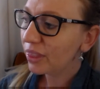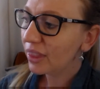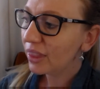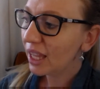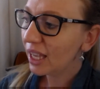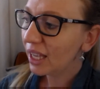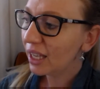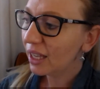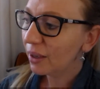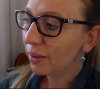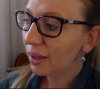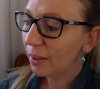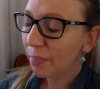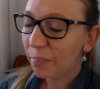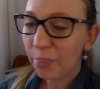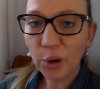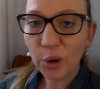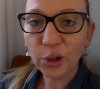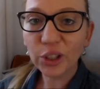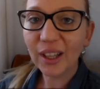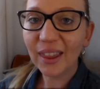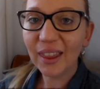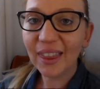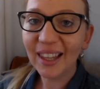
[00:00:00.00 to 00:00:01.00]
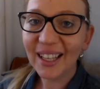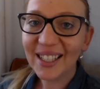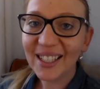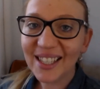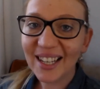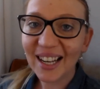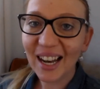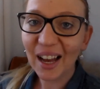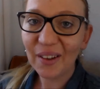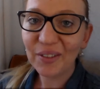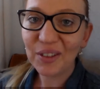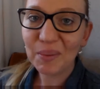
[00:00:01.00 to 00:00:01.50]
the important things
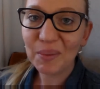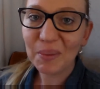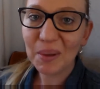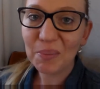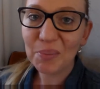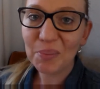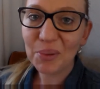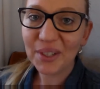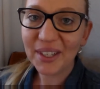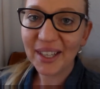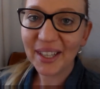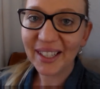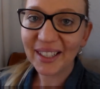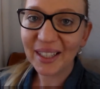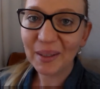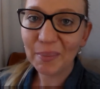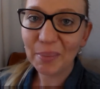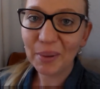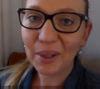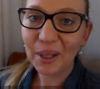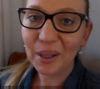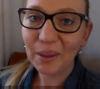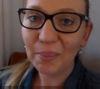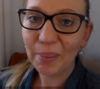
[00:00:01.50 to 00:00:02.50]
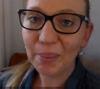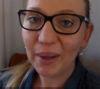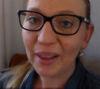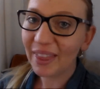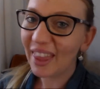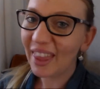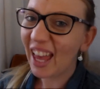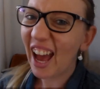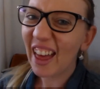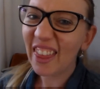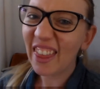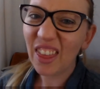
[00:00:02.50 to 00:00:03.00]
in life to be predictable, but
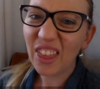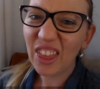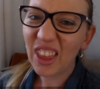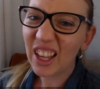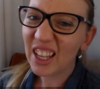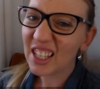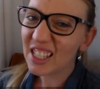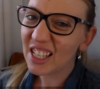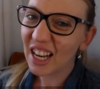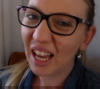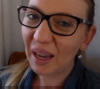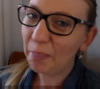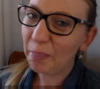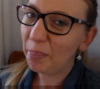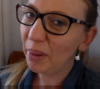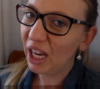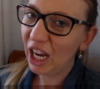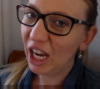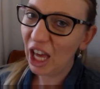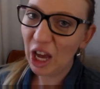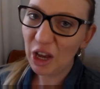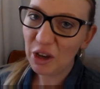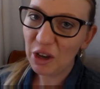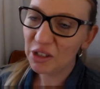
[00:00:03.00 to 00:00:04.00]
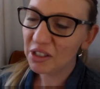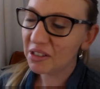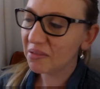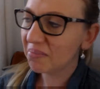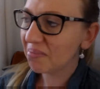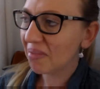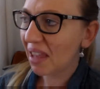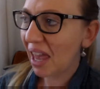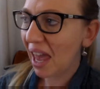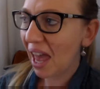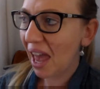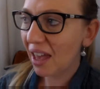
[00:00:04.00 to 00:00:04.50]
the other things like pillows,
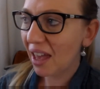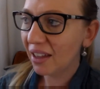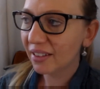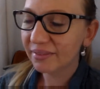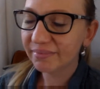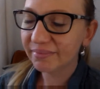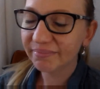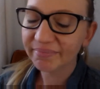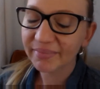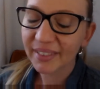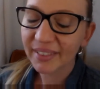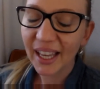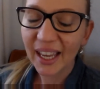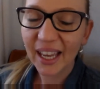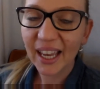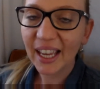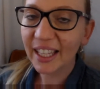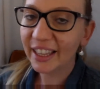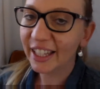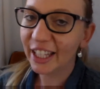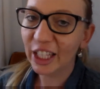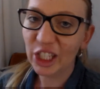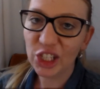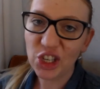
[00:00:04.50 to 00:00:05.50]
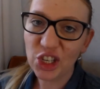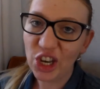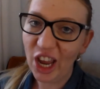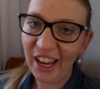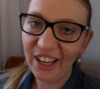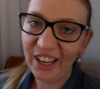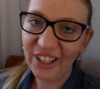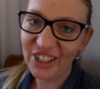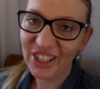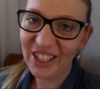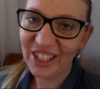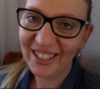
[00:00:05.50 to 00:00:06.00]
yeah, it can
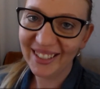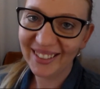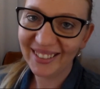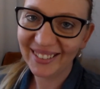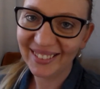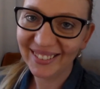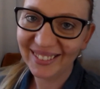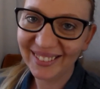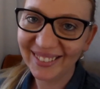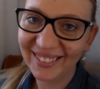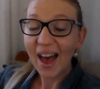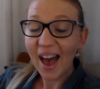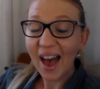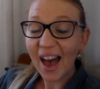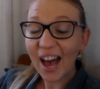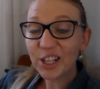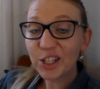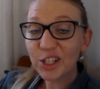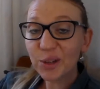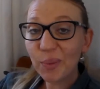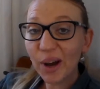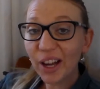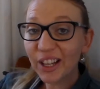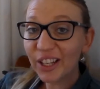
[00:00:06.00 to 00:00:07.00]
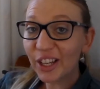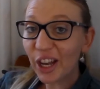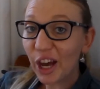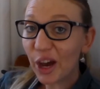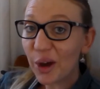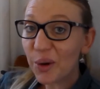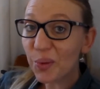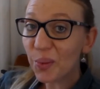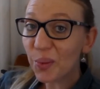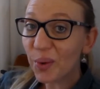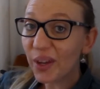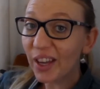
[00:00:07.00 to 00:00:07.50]
change. As you might
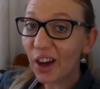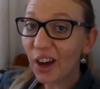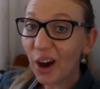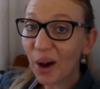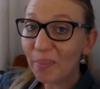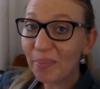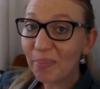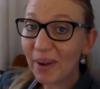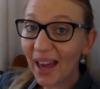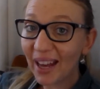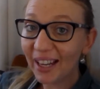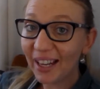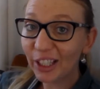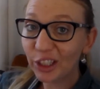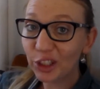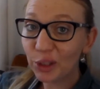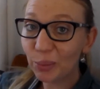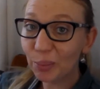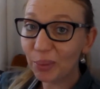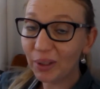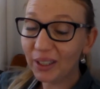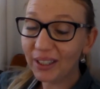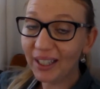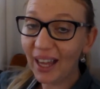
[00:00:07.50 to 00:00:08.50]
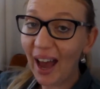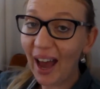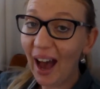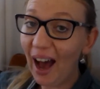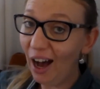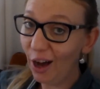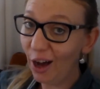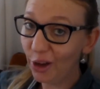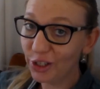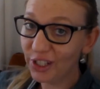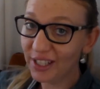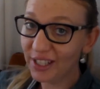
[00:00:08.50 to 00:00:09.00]
know, we are planning to build a
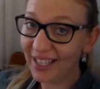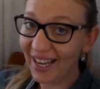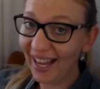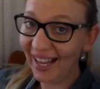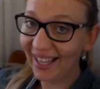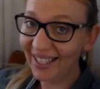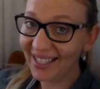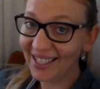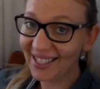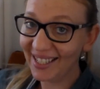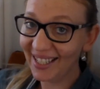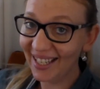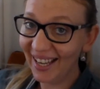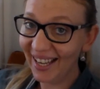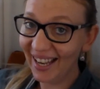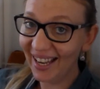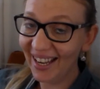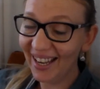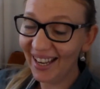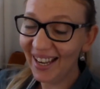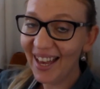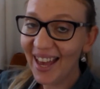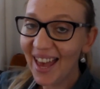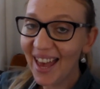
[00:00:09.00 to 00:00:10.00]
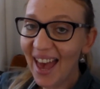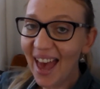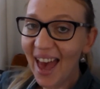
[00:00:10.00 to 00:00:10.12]
house next year,